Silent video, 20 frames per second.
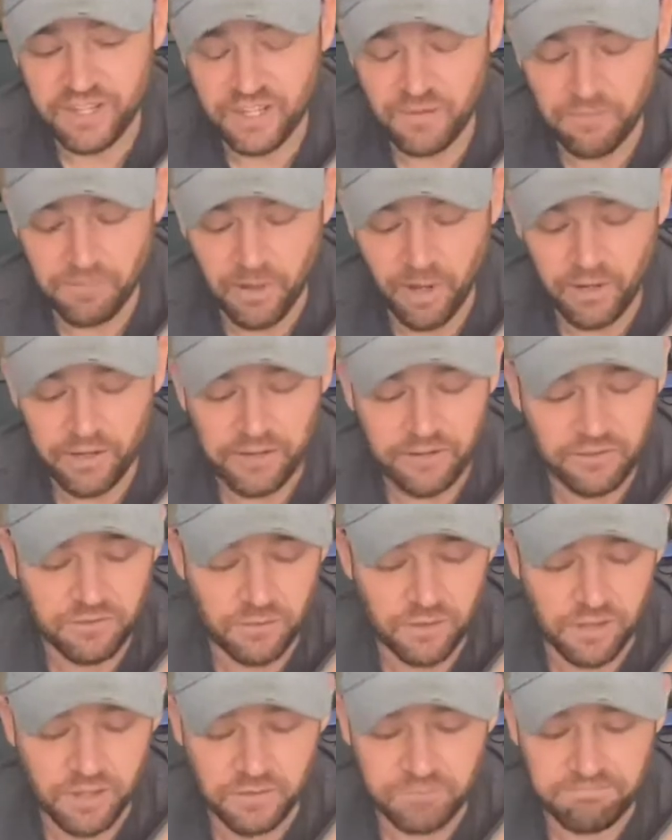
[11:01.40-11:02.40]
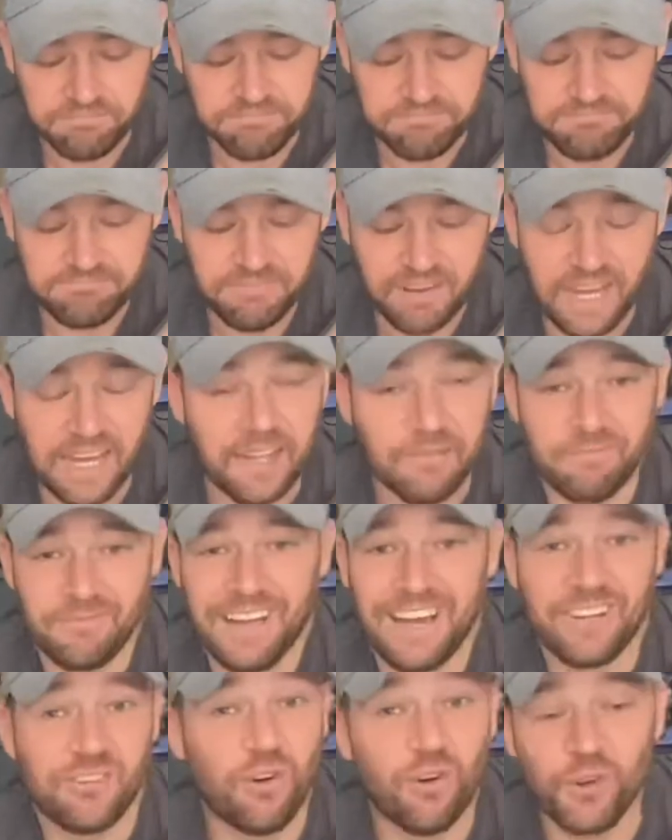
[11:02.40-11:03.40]
employees were, I
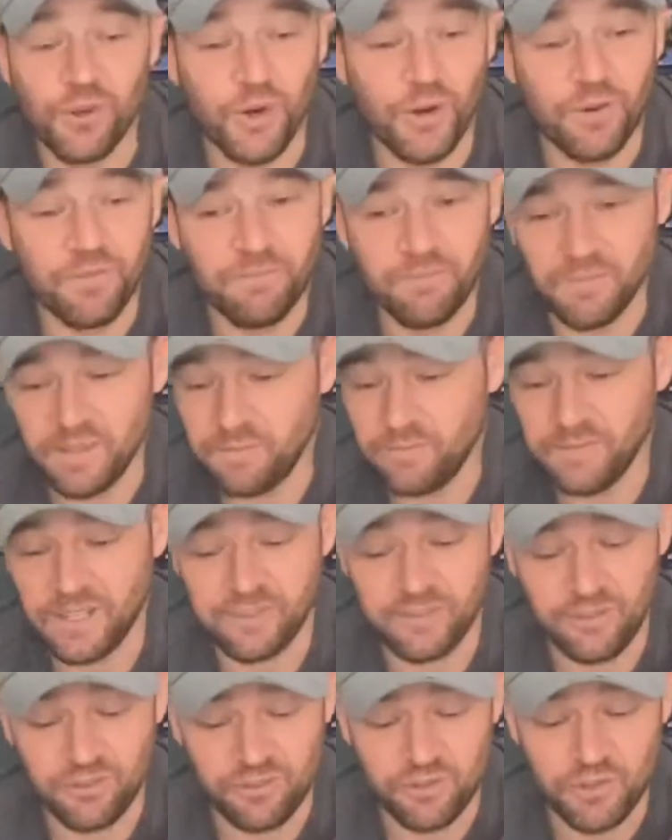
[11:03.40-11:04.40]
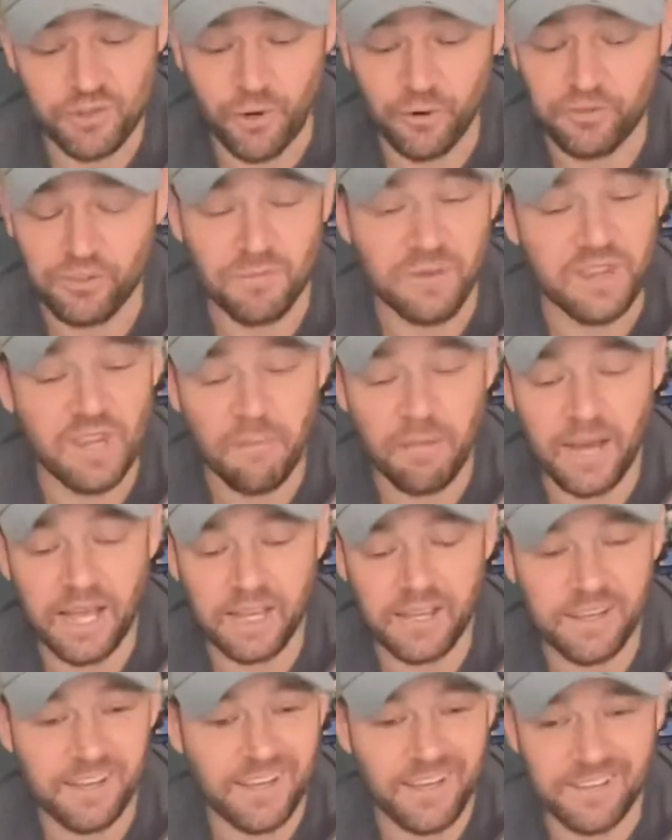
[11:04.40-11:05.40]
don't know, maybe they just chucked them in the bag,
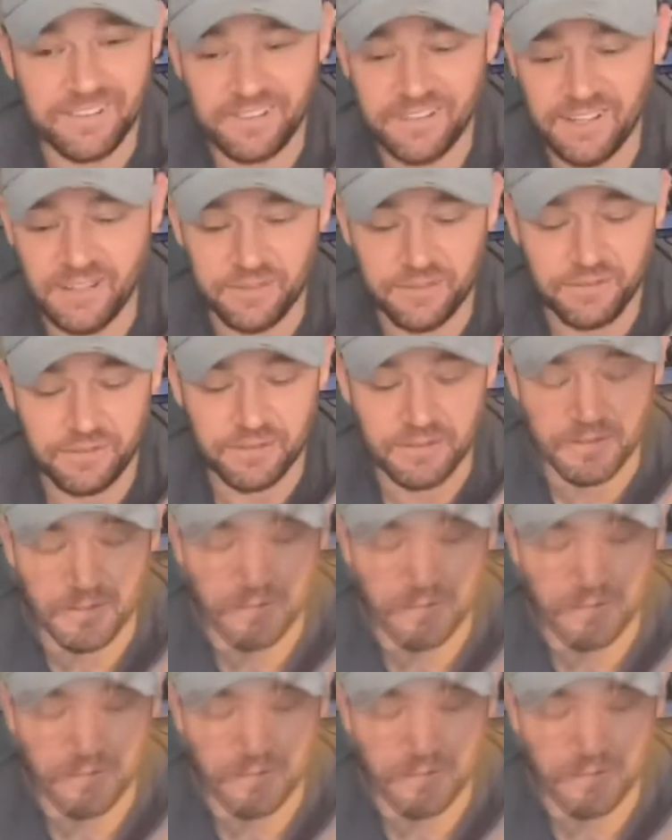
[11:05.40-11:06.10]
I don't know.